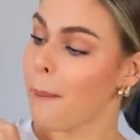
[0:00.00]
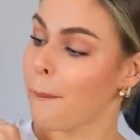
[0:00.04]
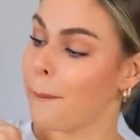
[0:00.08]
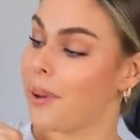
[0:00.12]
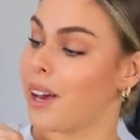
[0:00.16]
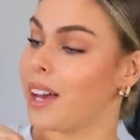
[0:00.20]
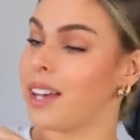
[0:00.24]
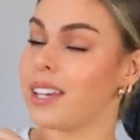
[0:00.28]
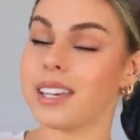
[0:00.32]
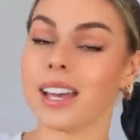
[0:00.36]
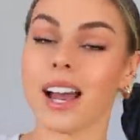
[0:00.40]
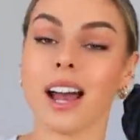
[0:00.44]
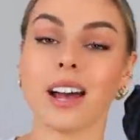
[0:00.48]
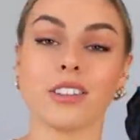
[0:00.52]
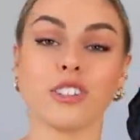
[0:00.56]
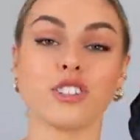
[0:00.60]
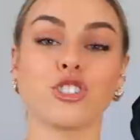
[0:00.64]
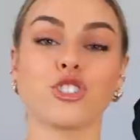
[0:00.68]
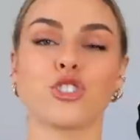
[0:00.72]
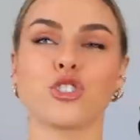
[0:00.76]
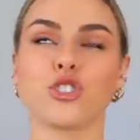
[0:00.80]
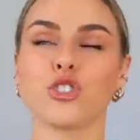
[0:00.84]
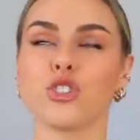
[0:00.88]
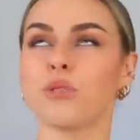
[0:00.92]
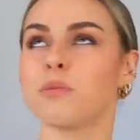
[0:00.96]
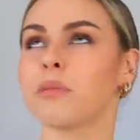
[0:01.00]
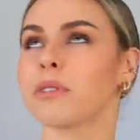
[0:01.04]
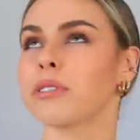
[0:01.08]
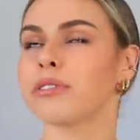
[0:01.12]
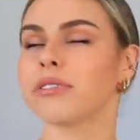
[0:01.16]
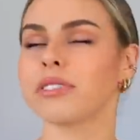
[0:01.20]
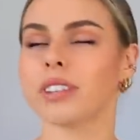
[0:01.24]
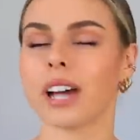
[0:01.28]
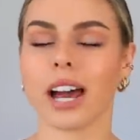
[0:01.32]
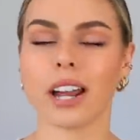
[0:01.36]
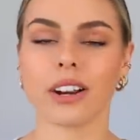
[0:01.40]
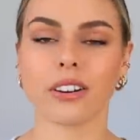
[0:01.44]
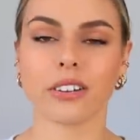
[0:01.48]
But yeah, super
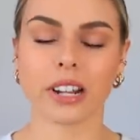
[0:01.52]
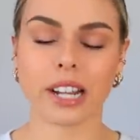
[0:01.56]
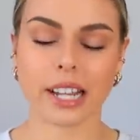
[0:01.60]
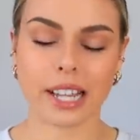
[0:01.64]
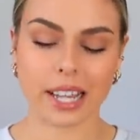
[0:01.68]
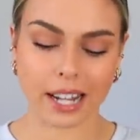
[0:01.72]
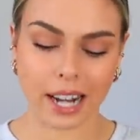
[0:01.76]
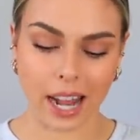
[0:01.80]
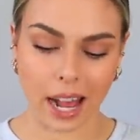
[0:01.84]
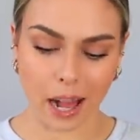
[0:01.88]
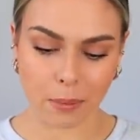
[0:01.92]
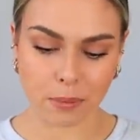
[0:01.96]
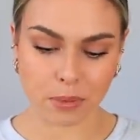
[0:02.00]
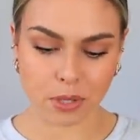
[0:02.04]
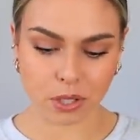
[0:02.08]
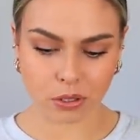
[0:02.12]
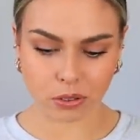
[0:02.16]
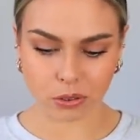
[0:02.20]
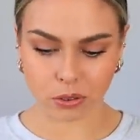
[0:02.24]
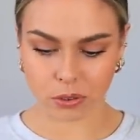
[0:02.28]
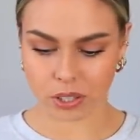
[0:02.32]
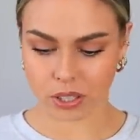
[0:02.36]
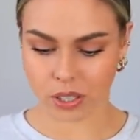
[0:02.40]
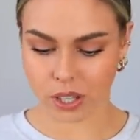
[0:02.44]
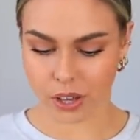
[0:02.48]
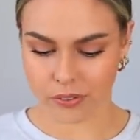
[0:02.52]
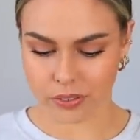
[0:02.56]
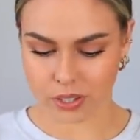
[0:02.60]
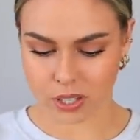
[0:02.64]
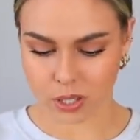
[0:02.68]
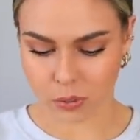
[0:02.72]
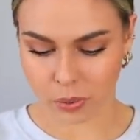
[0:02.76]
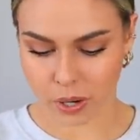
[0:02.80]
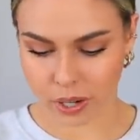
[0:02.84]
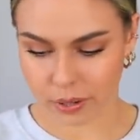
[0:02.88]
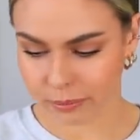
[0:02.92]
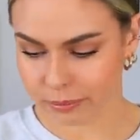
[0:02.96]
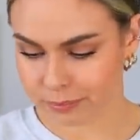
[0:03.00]
flattering, and I absolutely love this
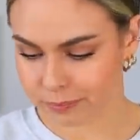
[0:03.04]
one.